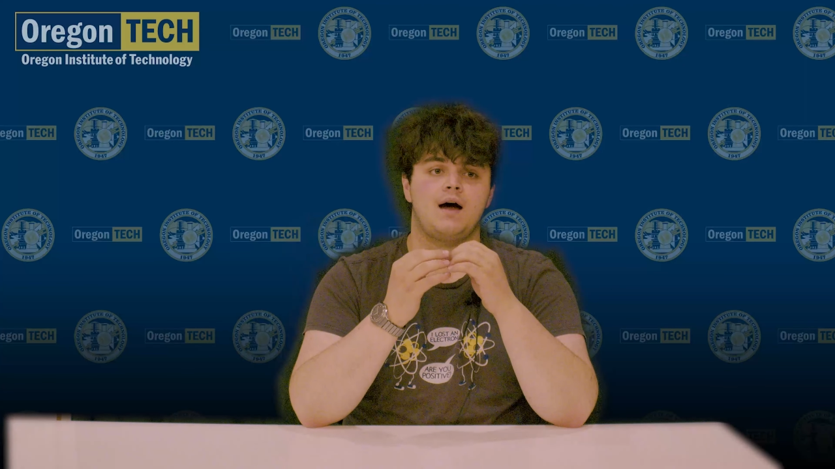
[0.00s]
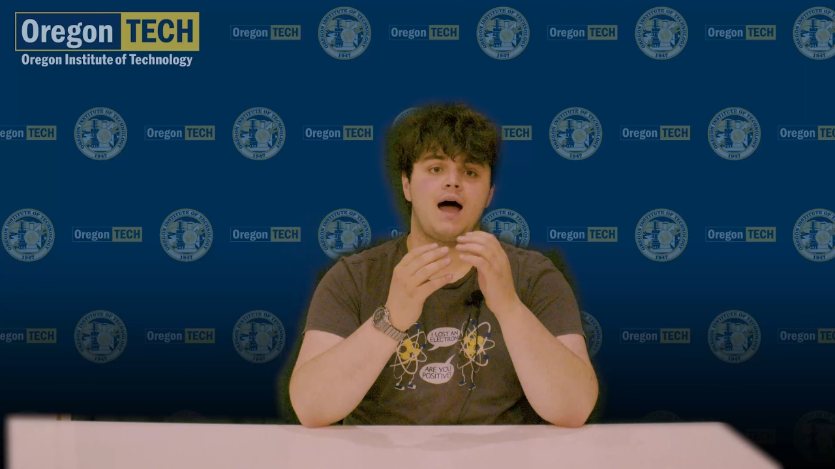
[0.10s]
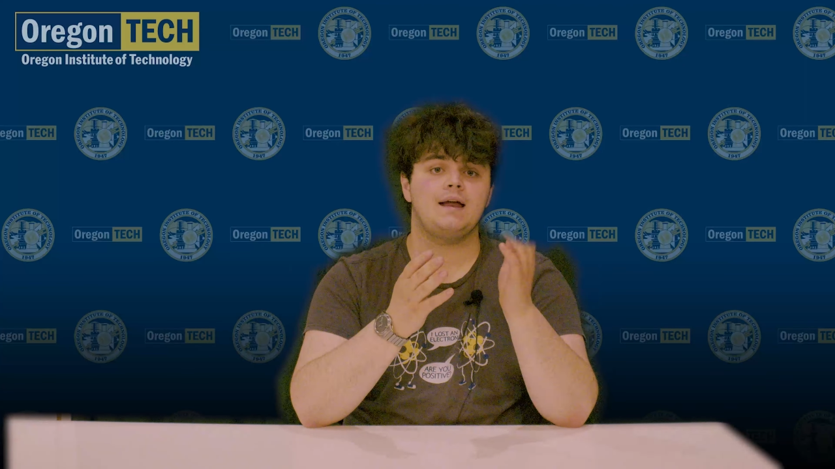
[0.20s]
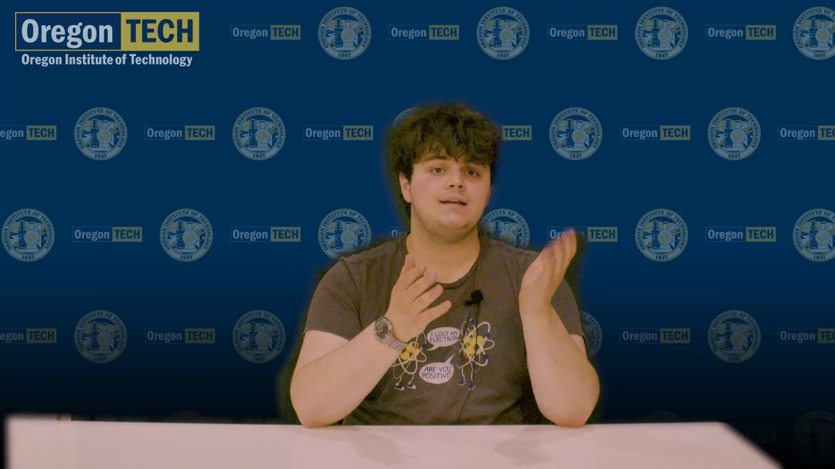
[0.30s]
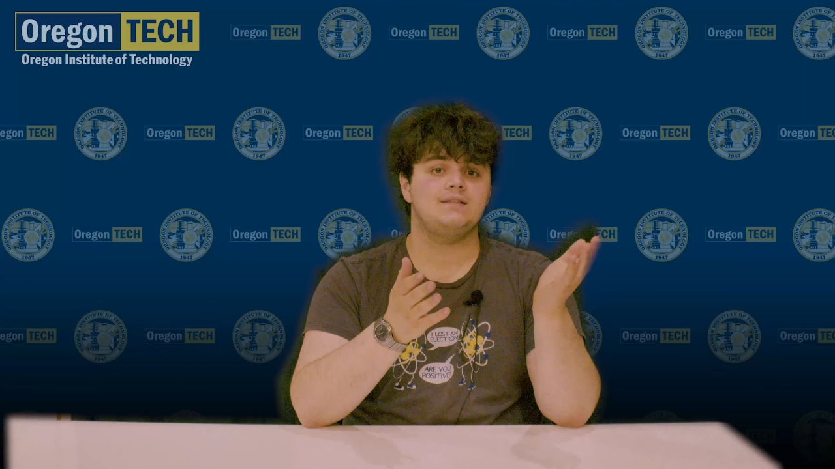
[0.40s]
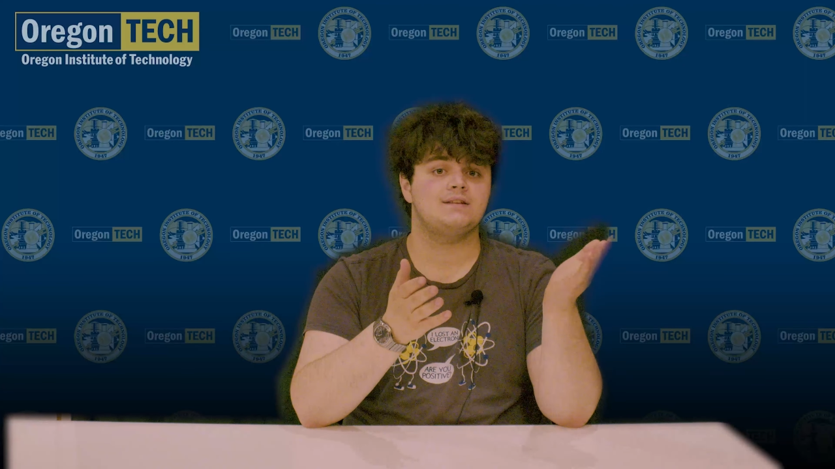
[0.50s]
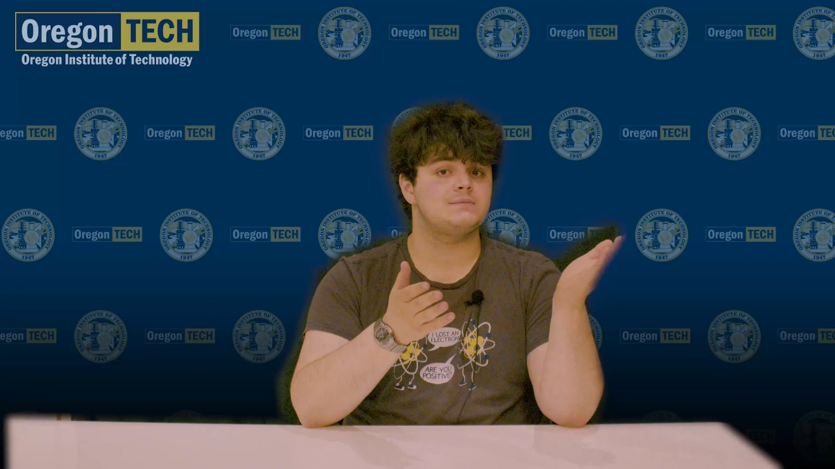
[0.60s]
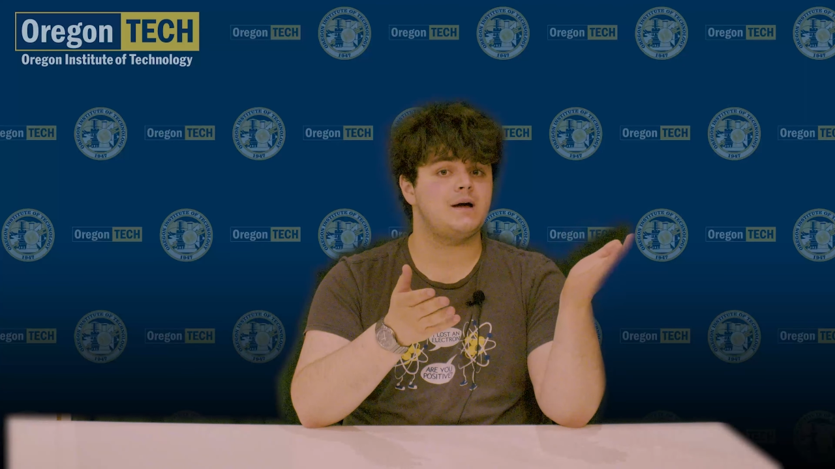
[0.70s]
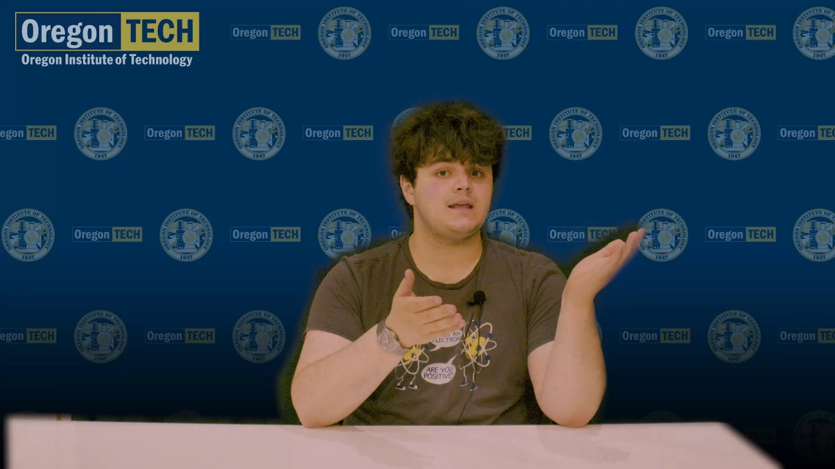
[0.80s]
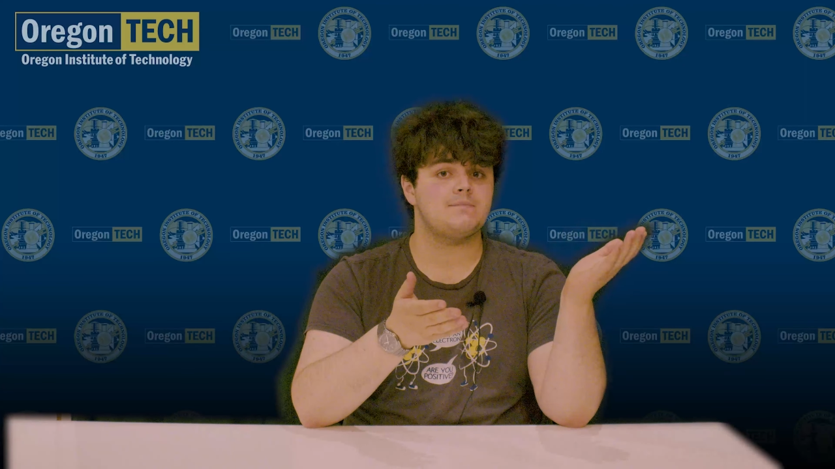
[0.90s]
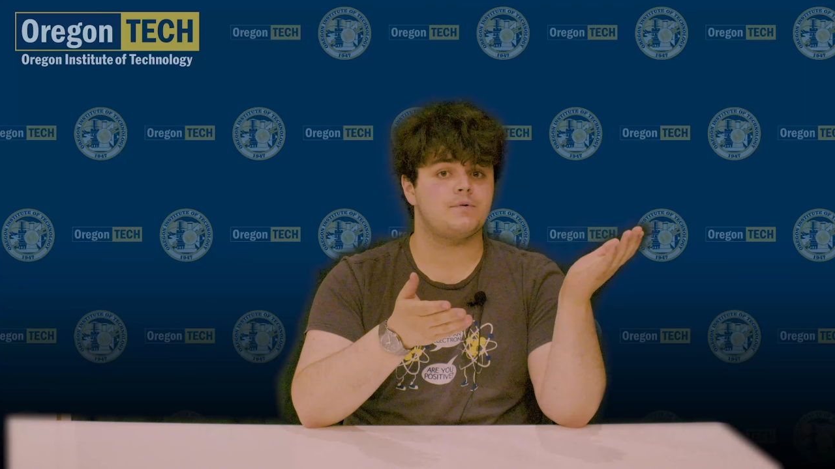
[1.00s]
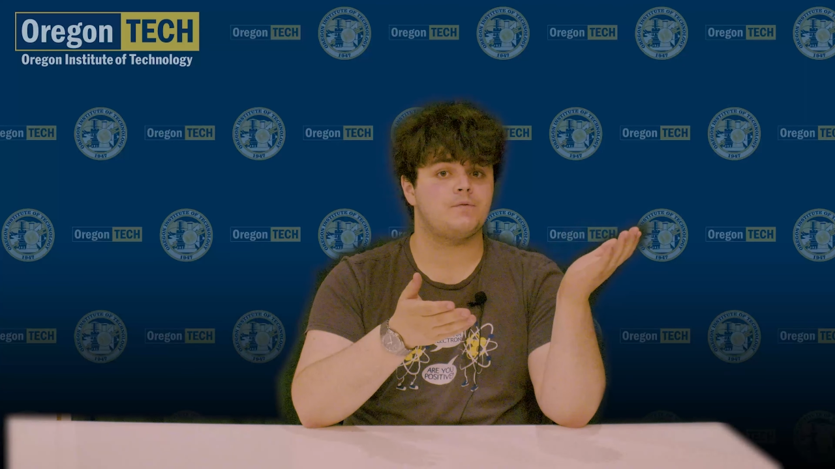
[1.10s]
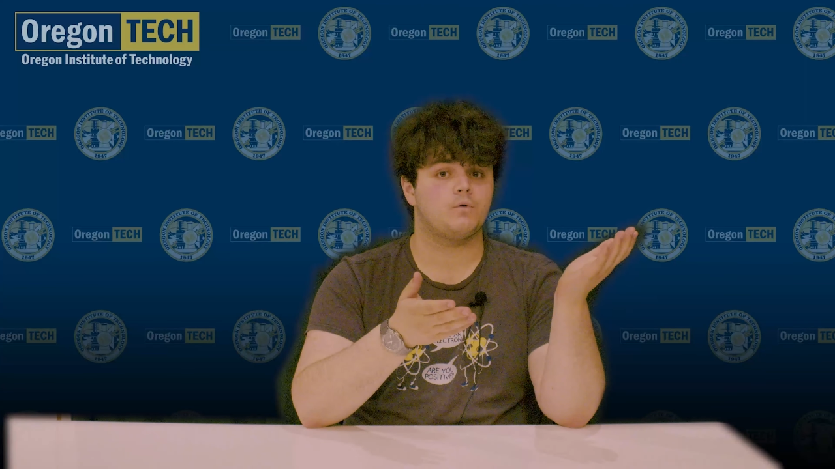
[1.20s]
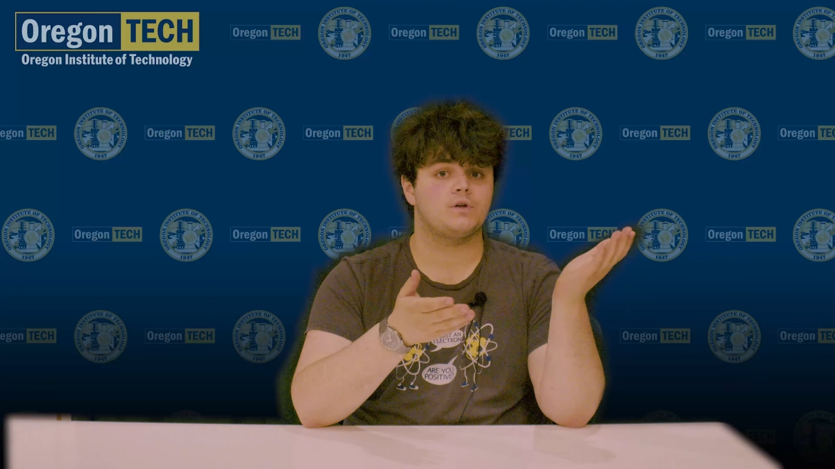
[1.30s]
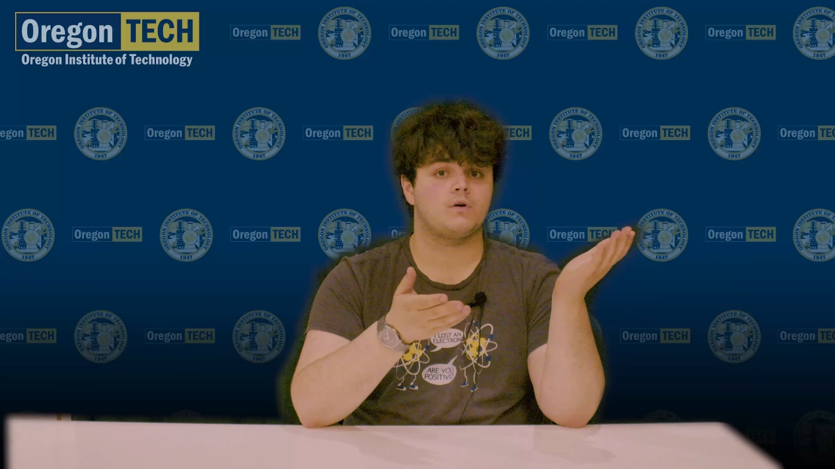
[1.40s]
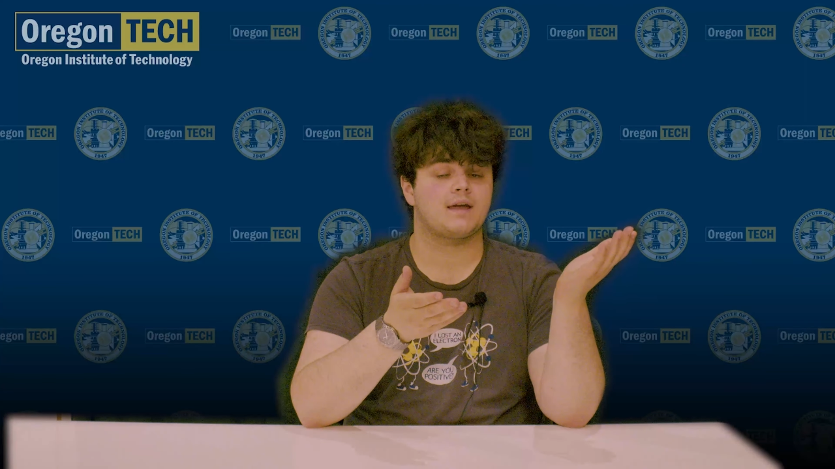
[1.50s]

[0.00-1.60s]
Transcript: "I need this money before your